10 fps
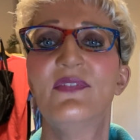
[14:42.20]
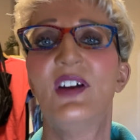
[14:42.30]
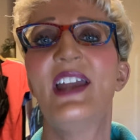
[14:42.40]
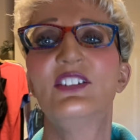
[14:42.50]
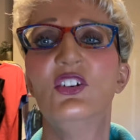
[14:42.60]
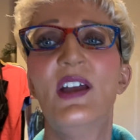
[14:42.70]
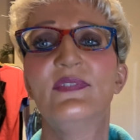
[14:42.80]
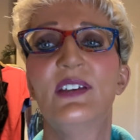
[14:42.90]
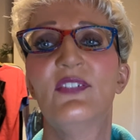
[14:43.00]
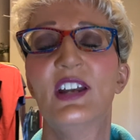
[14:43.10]
do
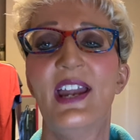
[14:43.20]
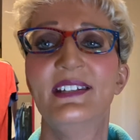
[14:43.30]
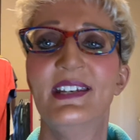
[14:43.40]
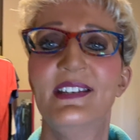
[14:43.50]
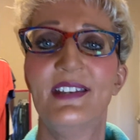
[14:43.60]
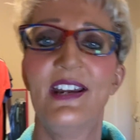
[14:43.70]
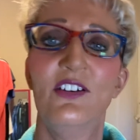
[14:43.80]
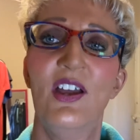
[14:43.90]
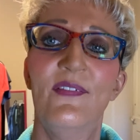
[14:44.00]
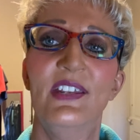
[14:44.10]
have different ideas. I
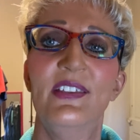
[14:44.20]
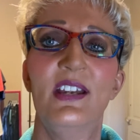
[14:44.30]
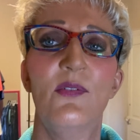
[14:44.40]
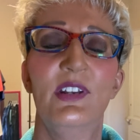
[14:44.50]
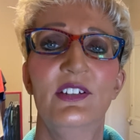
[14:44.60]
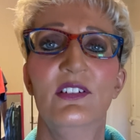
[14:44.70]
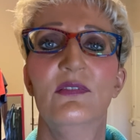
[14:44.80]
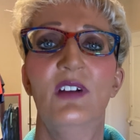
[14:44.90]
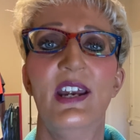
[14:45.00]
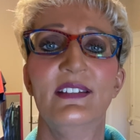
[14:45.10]
don't have anything I want to
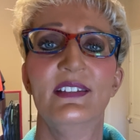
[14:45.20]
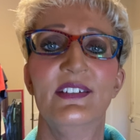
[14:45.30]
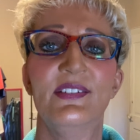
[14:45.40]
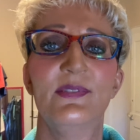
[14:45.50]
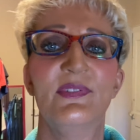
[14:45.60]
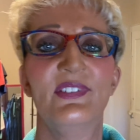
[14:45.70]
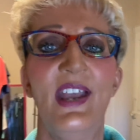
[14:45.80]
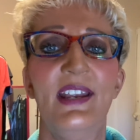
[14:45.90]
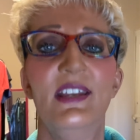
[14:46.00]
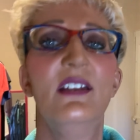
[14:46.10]
do right this
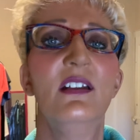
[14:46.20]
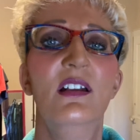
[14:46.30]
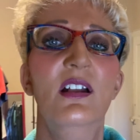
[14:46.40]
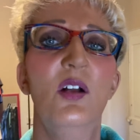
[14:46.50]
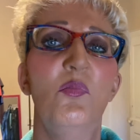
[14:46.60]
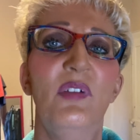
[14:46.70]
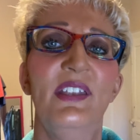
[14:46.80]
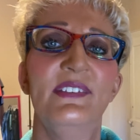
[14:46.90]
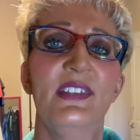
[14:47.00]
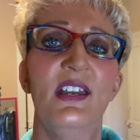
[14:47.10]
second,
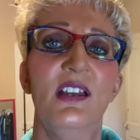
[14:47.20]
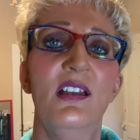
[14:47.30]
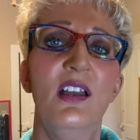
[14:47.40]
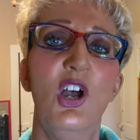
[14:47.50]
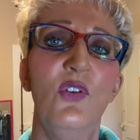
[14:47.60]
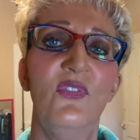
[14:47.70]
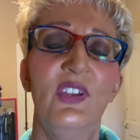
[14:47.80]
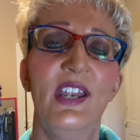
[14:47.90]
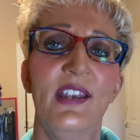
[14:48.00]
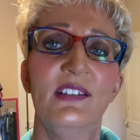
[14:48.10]
but
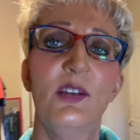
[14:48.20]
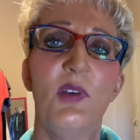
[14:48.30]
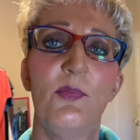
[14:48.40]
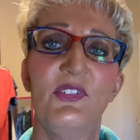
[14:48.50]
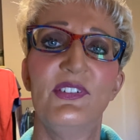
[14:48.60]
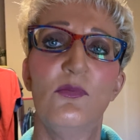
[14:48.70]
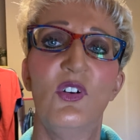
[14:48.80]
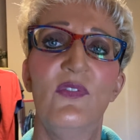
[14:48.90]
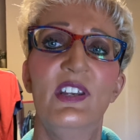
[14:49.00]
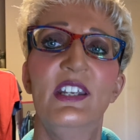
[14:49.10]
hopefully I can come up with some
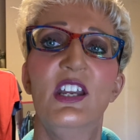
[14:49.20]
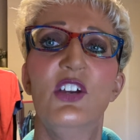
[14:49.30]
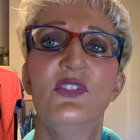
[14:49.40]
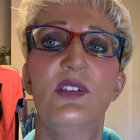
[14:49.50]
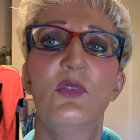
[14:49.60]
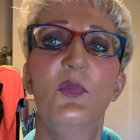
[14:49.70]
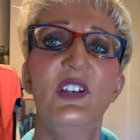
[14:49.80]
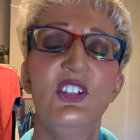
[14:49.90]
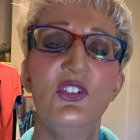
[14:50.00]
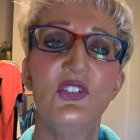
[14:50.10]
more videos. And when
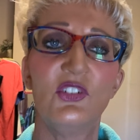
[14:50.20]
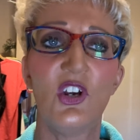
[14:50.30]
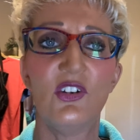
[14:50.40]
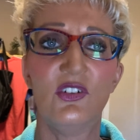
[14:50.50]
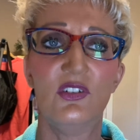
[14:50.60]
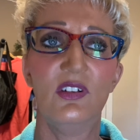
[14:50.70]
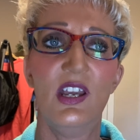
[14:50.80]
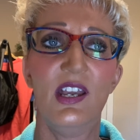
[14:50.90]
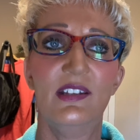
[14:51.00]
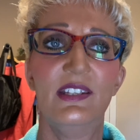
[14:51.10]
we do start
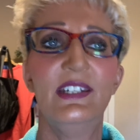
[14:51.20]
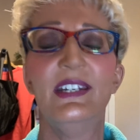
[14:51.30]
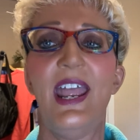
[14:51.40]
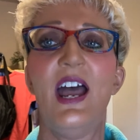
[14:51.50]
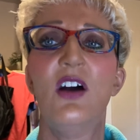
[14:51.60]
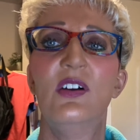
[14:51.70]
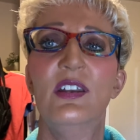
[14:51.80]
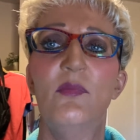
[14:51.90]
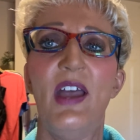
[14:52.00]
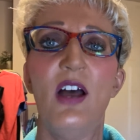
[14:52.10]
getting out
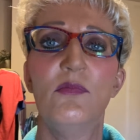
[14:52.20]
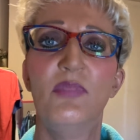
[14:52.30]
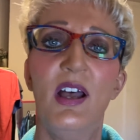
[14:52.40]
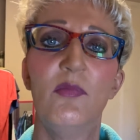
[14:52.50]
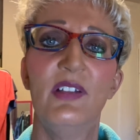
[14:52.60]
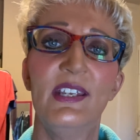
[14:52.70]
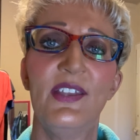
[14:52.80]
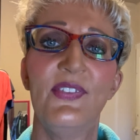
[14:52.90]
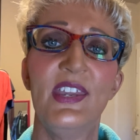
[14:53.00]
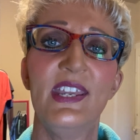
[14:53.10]
and about in public
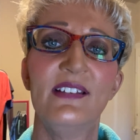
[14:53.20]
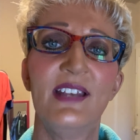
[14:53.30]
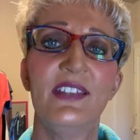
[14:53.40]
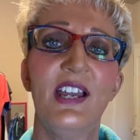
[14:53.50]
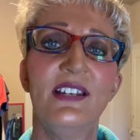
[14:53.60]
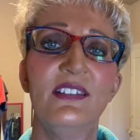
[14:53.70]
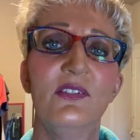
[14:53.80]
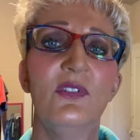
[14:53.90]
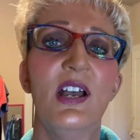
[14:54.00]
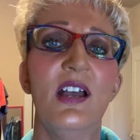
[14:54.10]
and things, I'd like
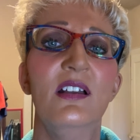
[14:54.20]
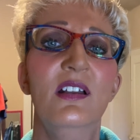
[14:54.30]
to